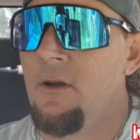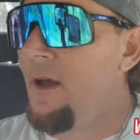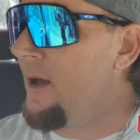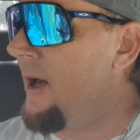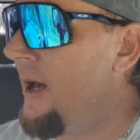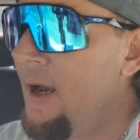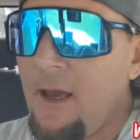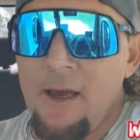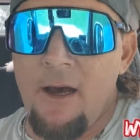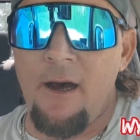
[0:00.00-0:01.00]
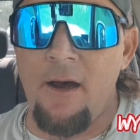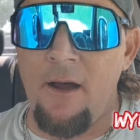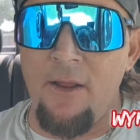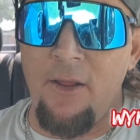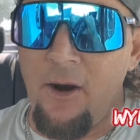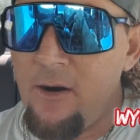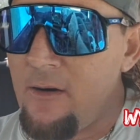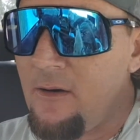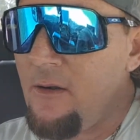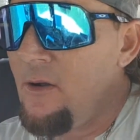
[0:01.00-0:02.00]
I got a alert
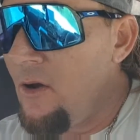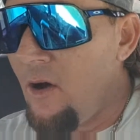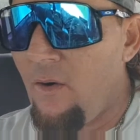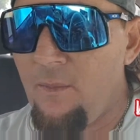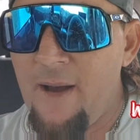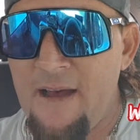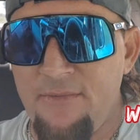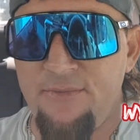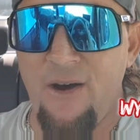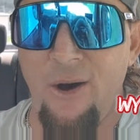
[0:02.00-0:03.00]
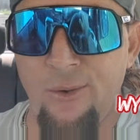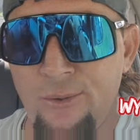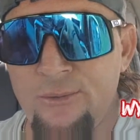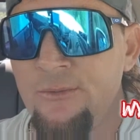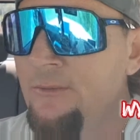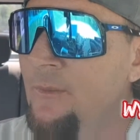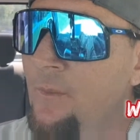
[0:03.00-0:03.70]
on my phone